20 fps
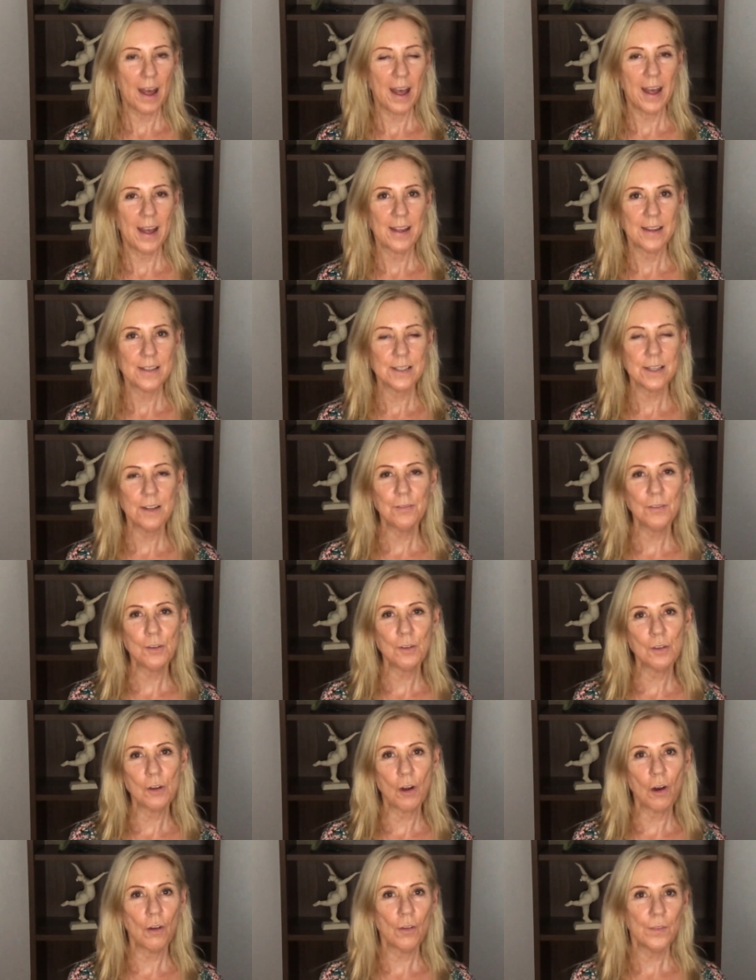and if you're
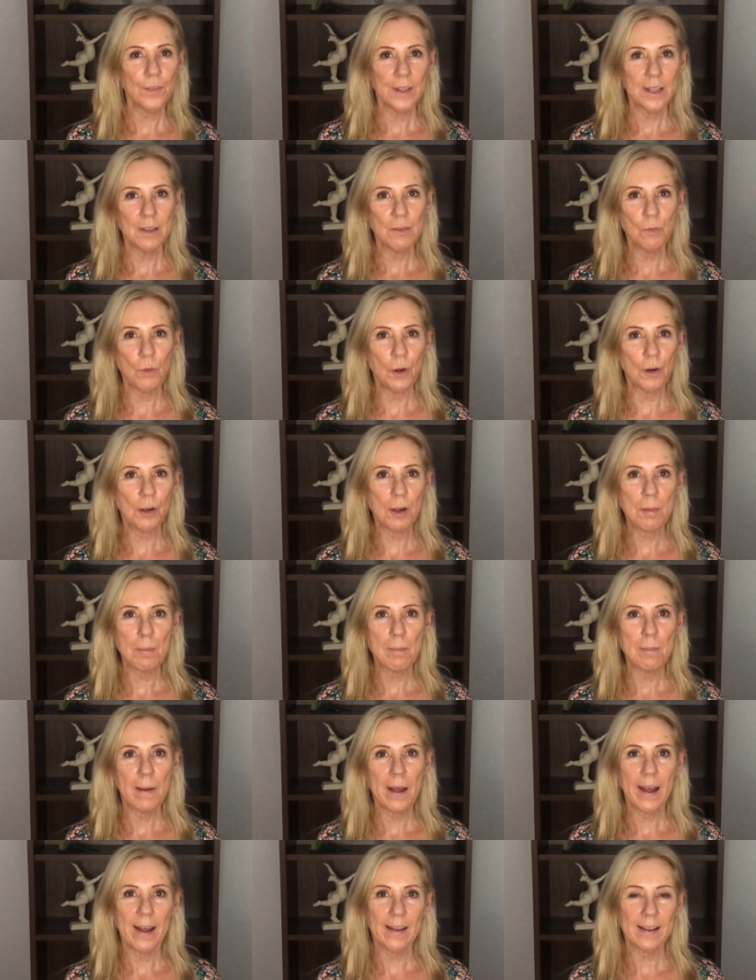not, then welcome
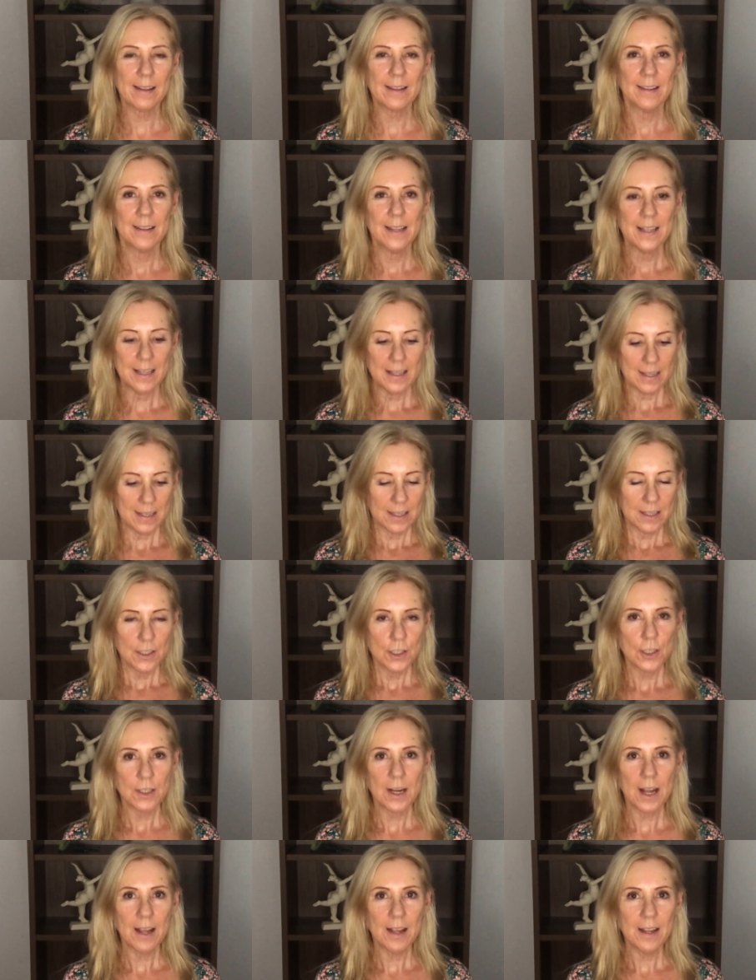back.
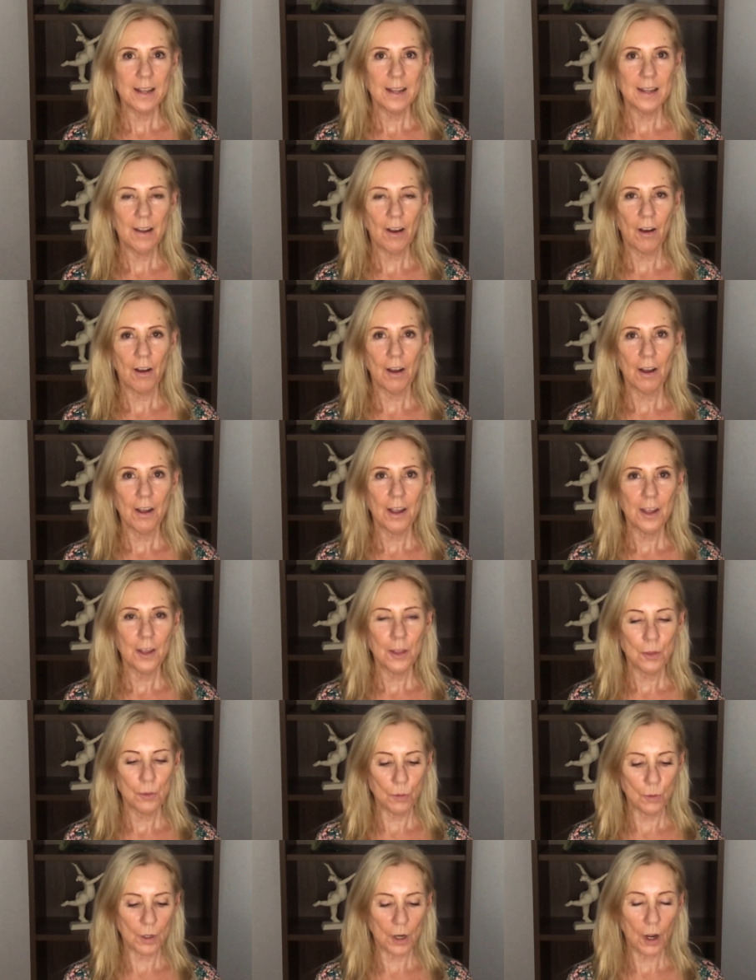Today I
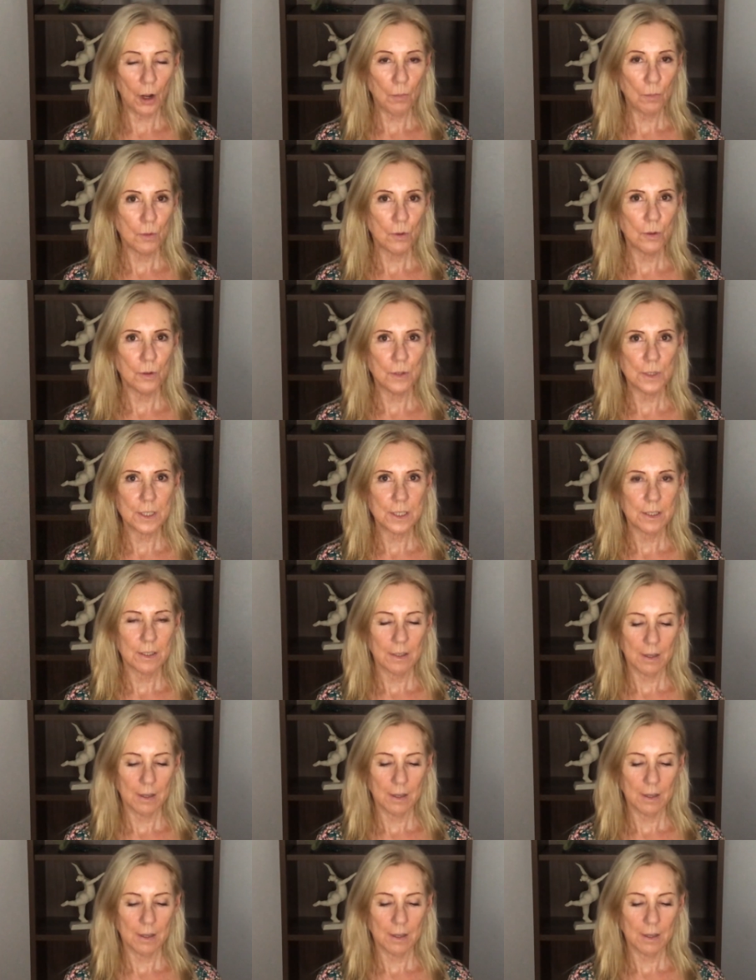thought I would